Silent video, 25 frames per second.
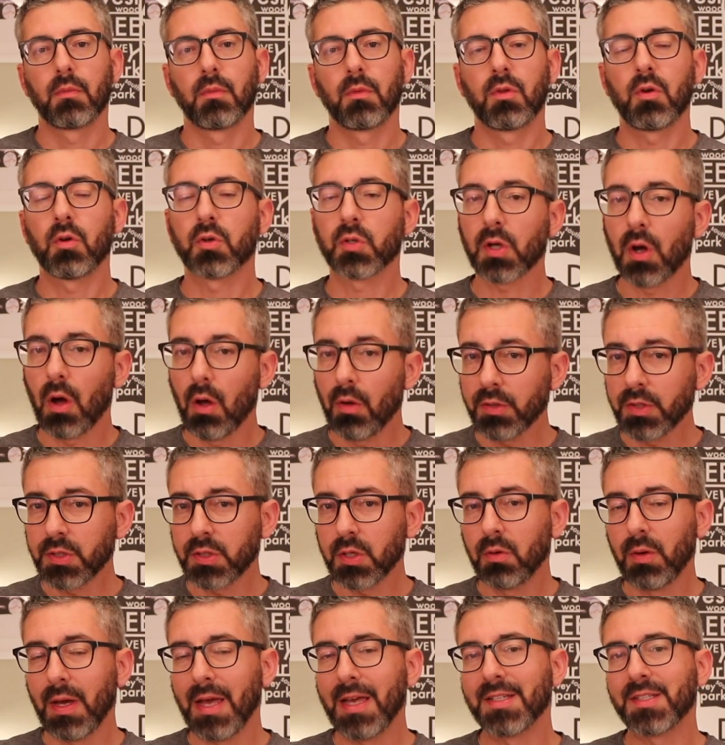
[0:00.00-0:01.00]
There's
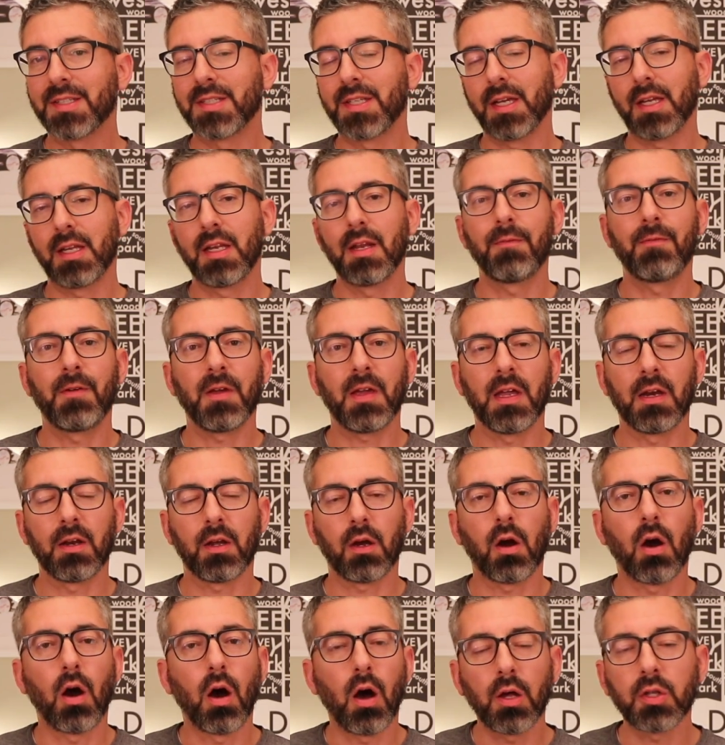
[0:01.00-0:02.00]
also a significant
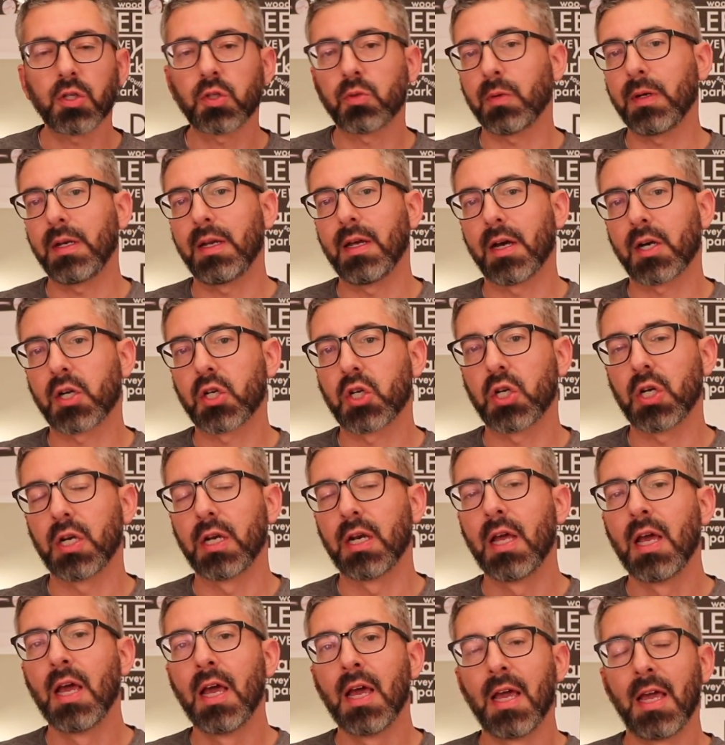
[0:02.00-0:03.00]
cost
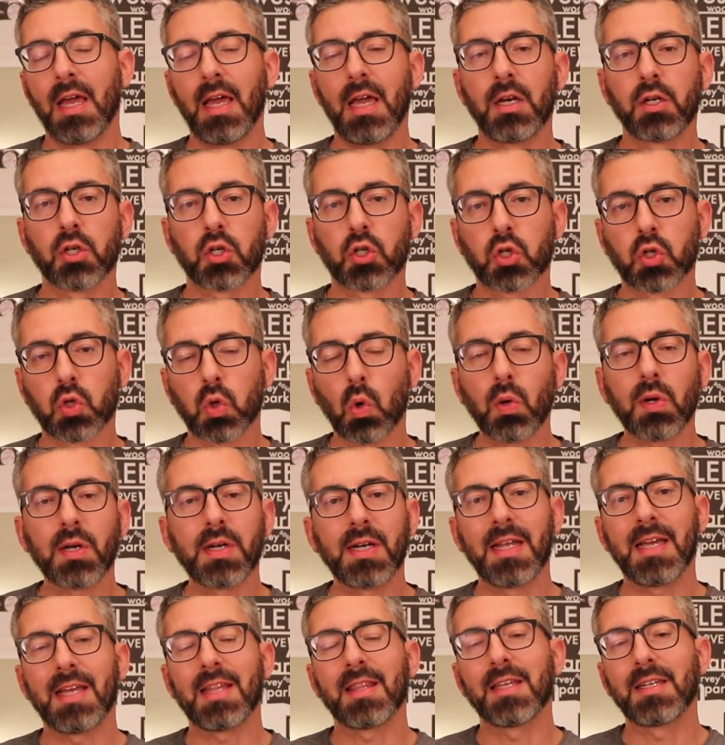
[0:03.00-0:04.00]
reduction in
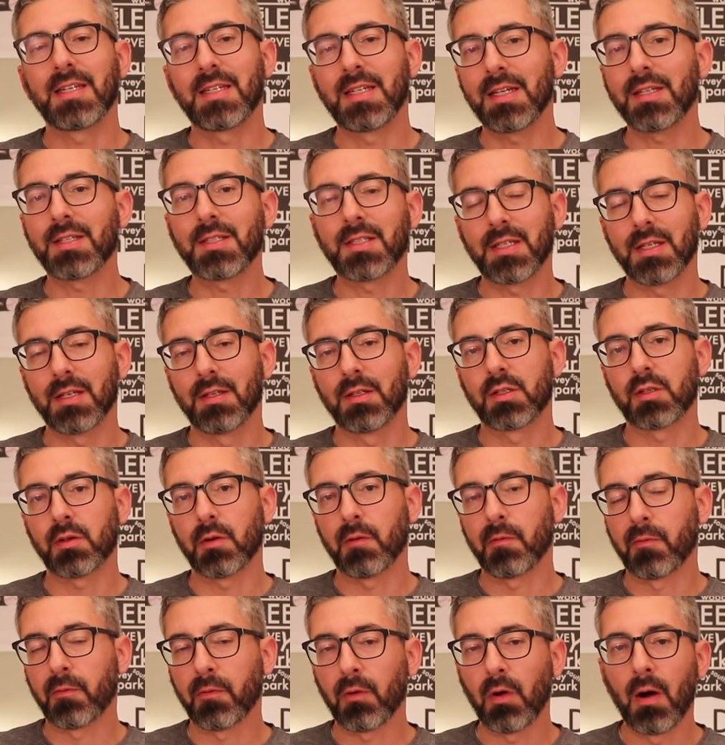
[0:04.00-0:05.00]
shortening the distance
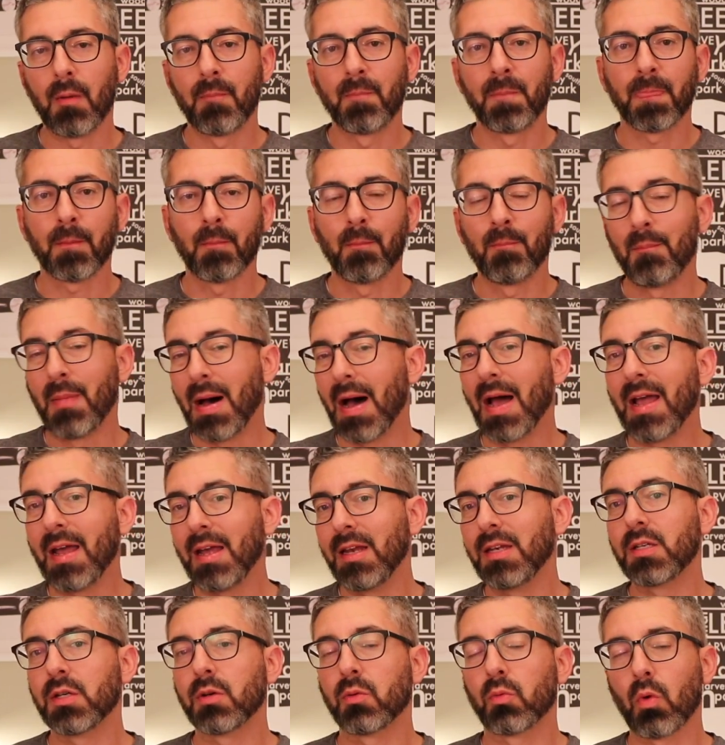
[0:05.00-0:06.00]
from
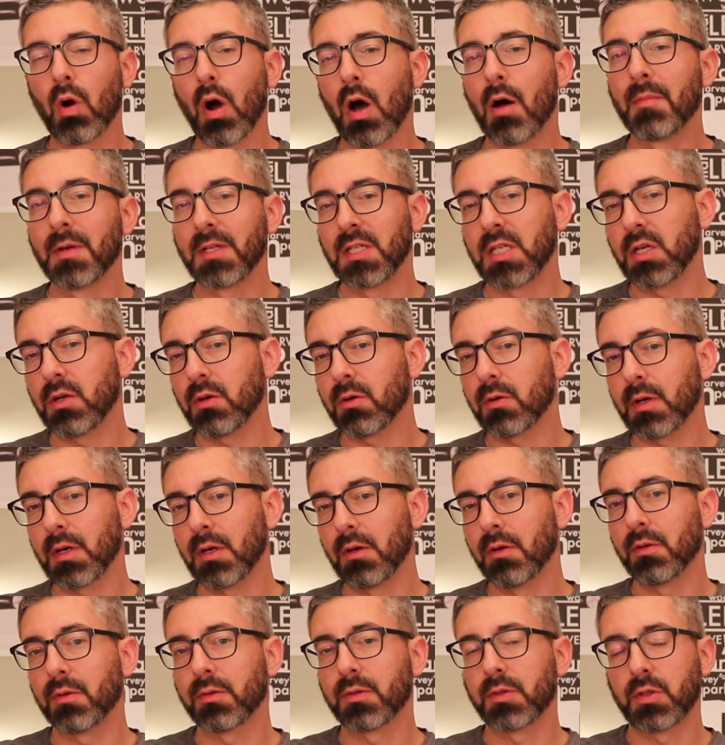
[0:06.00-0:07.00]
mined raw
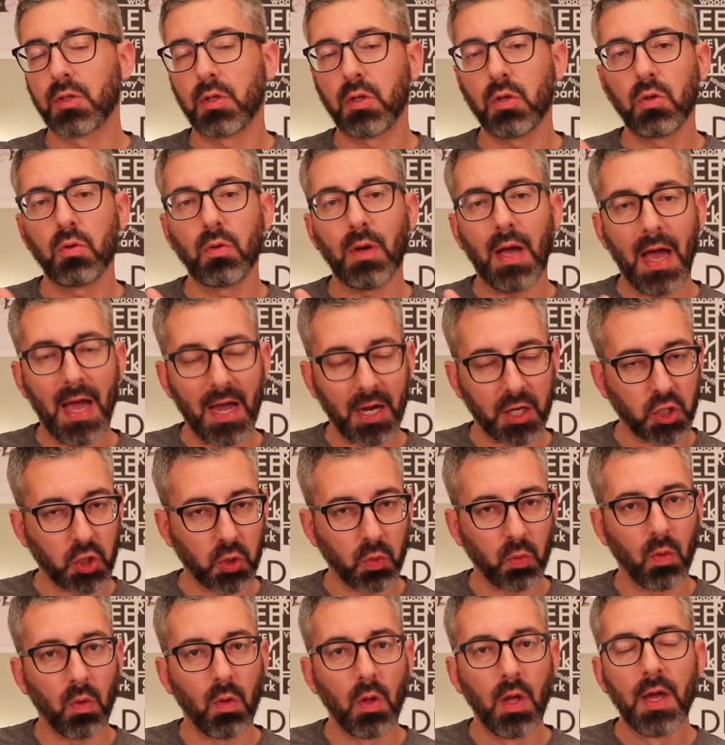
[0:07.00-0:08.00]
materials to
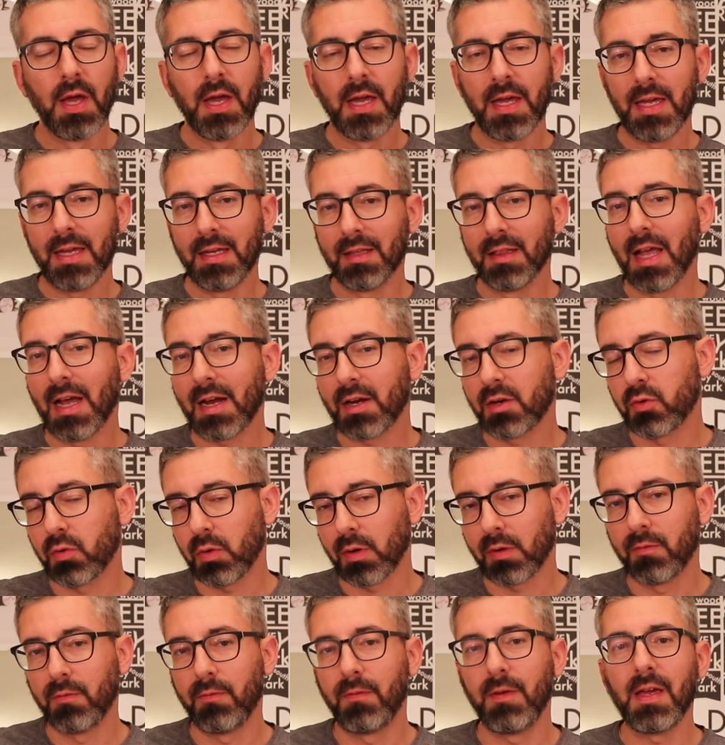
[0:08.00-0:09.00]
actual
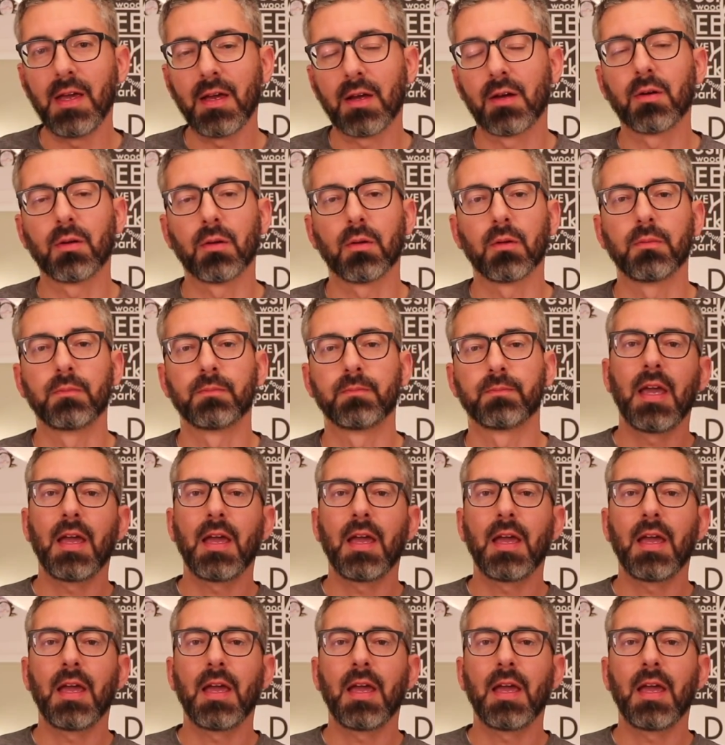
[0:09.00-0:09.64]
electric vehicle.